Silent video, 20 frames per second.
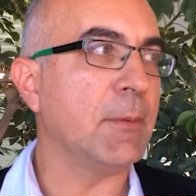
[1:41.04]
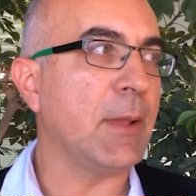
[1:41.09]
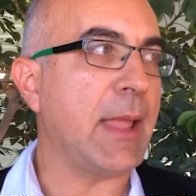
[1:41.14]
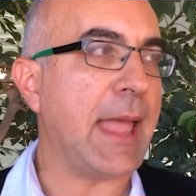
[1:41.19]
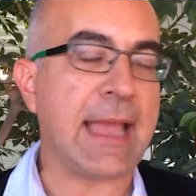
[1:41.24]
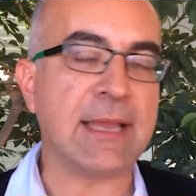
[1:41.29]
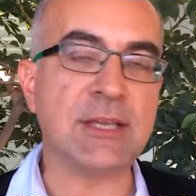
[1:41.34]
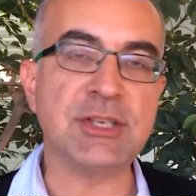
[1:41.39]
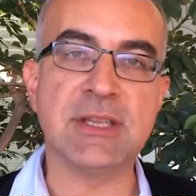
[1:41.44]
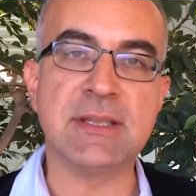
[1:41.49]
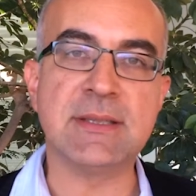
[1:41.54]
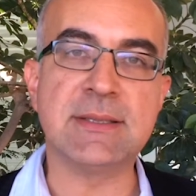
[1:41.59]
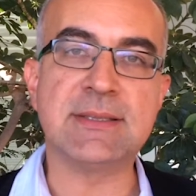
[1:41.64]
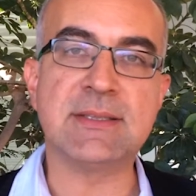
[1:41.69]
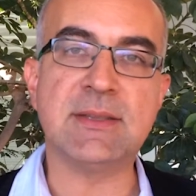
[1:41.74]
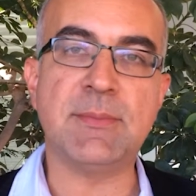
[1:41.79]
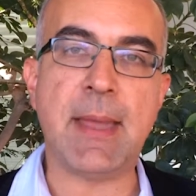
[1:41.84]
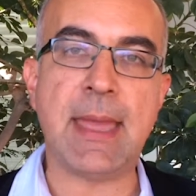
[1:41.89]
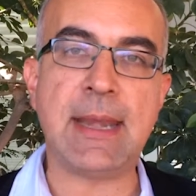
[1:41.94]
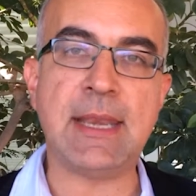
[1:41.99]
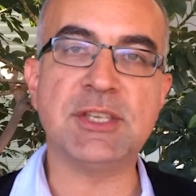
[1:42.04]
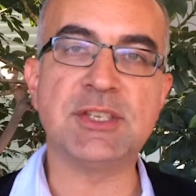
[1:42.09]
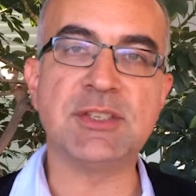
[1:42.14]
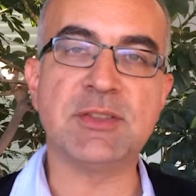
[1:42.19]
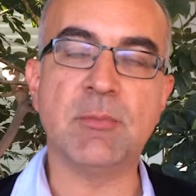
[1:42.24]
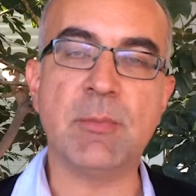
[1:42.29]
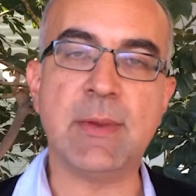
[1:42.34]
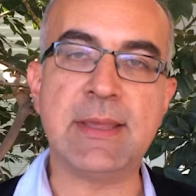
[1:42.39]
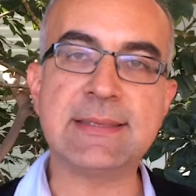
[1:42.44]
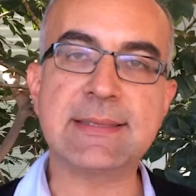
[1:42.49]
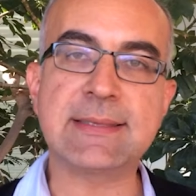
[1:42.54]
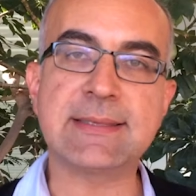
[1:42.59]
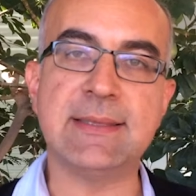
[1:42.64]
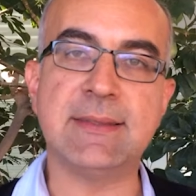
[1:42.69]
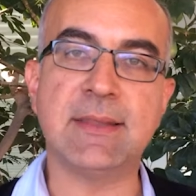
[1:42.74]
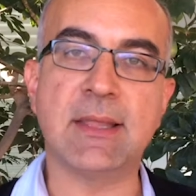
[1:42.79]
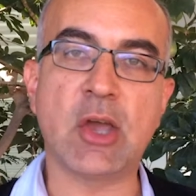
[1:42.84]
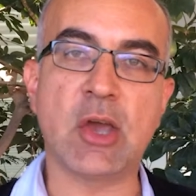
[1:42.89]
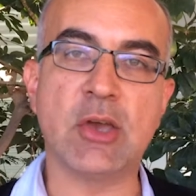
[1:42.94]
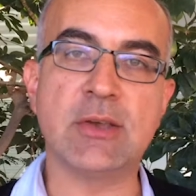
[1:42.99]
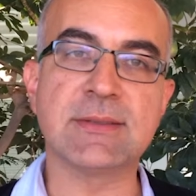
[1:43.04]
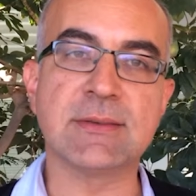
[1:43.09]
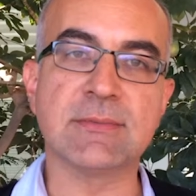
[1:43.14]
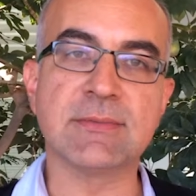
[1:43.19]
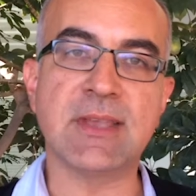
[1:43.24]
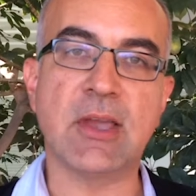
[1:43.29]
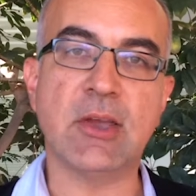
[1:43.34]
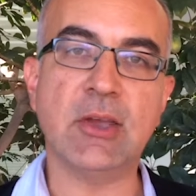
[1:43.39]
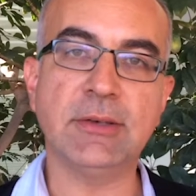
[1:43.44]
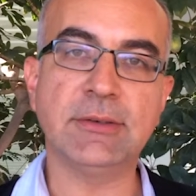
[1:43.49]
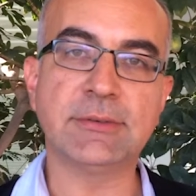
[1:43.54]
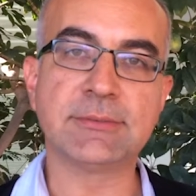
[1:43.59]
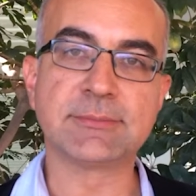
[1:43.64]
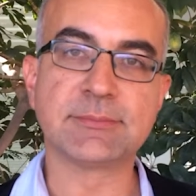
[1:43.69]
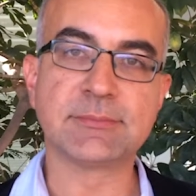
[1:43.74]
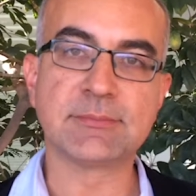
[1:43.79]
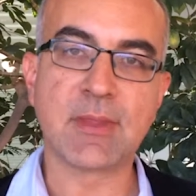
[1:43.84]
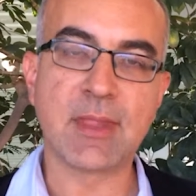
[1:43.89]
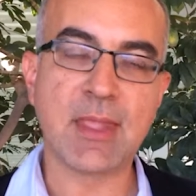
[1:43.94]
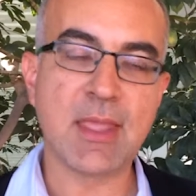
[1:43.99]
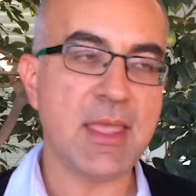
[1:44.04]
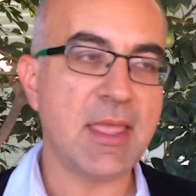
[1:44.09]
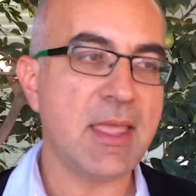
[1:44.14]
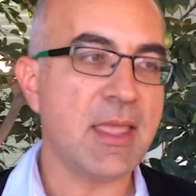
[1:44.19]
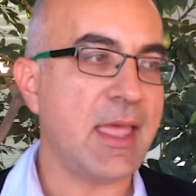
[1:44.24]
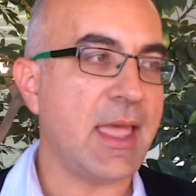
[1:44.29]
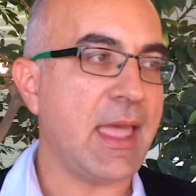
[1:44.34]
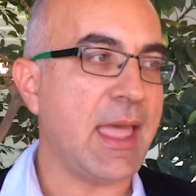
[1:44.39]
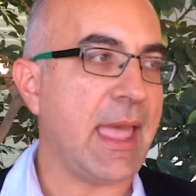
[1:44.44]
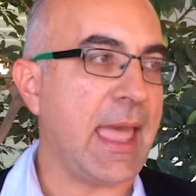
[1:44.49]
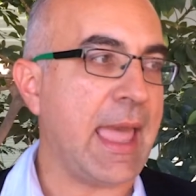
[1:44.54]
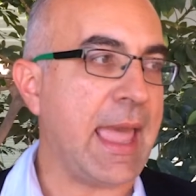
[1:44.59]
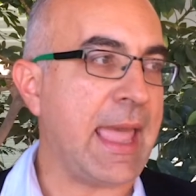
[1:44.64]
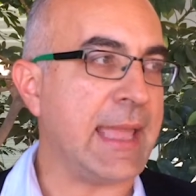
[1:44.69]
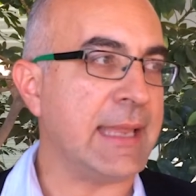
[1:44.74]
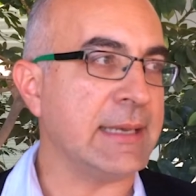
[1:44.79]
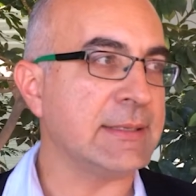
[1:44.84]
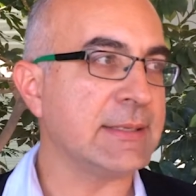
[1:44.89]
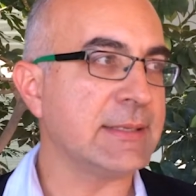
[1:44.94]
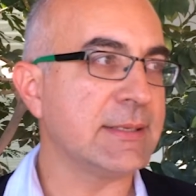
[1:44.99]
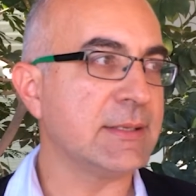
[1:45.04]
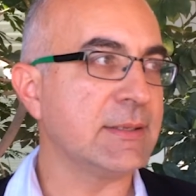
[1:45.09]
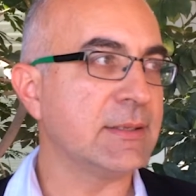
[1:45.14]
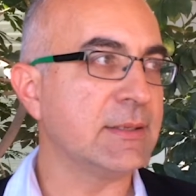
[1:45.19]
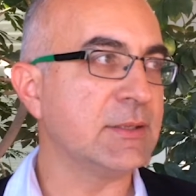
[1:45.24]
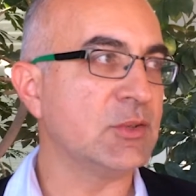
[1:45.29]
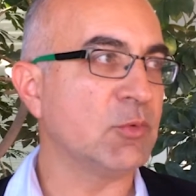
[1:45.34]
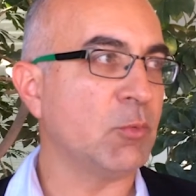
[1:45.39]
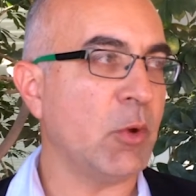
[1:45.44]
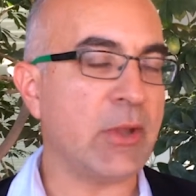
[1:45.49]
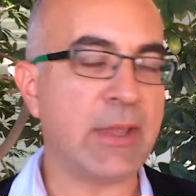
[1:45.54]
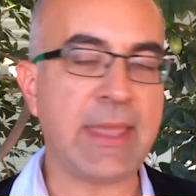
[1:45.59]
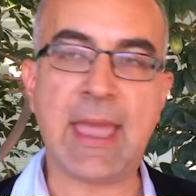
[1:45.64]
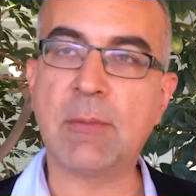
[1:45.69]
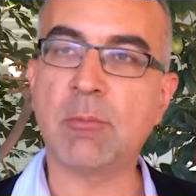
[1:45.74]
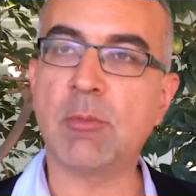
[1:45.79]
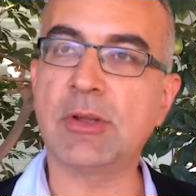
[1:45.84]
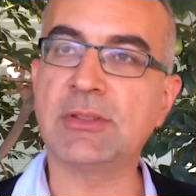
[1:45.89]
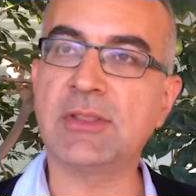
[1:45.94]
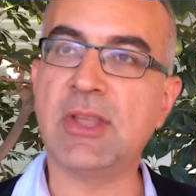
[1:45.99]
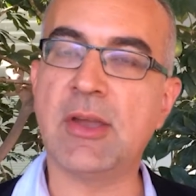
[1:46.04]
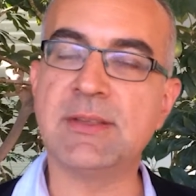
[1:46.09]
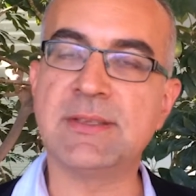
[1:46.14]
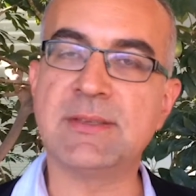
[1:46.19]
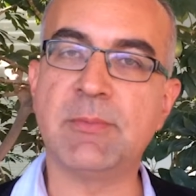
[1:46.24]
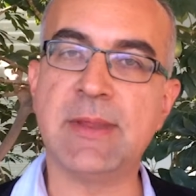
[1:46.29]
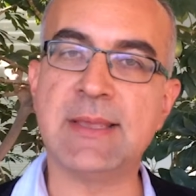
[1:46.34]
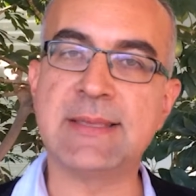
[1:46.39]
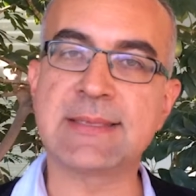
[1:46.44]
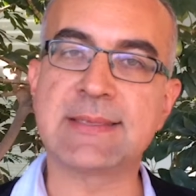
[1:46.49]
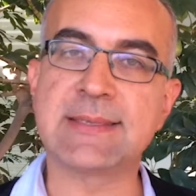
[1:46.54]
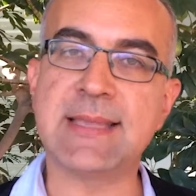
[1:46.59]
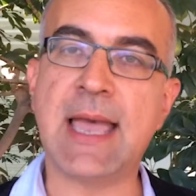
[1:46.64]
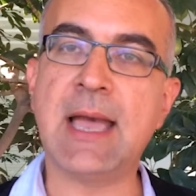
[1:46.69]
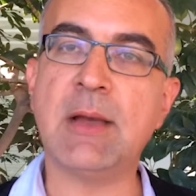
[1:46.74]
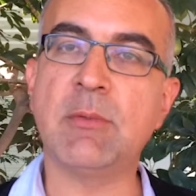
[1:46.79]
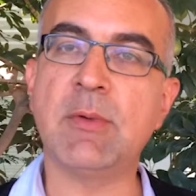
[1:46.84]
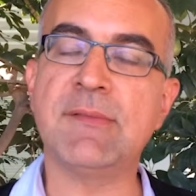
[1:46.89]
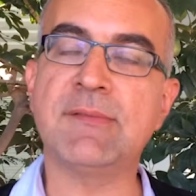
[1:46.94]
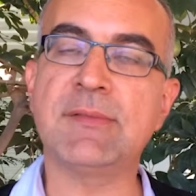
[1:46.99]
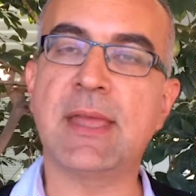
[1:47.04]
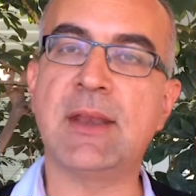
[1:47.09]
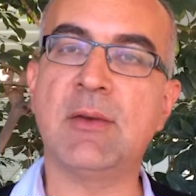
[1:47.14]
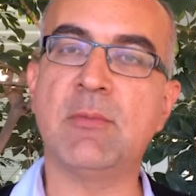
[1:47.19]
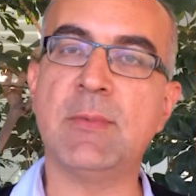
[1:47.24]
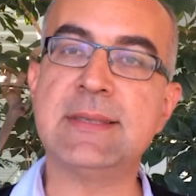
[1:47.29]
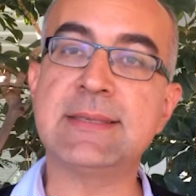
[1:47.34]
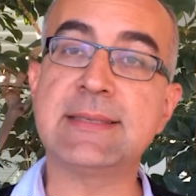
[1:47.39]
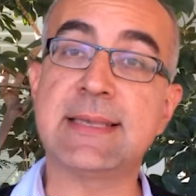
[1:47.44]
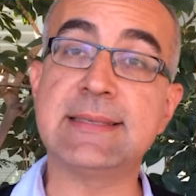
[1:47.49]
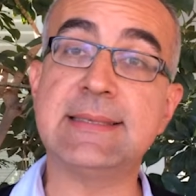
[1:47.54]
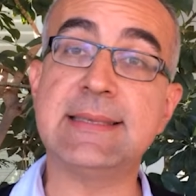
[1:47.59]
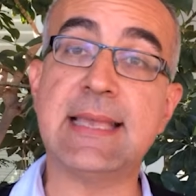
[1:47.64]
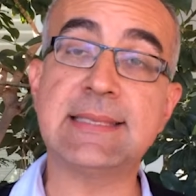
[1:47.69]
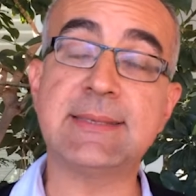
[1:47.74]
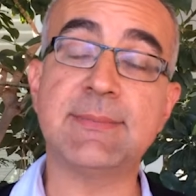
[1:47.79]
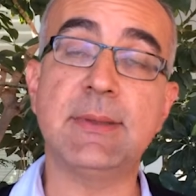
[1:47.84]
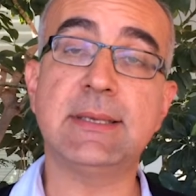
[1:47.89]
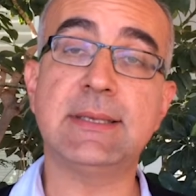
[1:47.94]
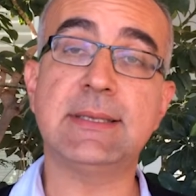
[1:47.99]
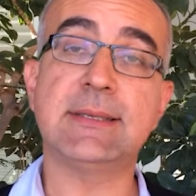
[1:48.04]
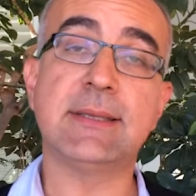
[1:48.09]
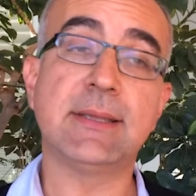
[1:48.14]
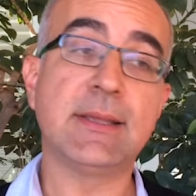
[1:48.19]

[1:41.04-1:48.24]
actions to manage the risks in the coastal zone. And to work out what those risks are, we've done a risk assessment,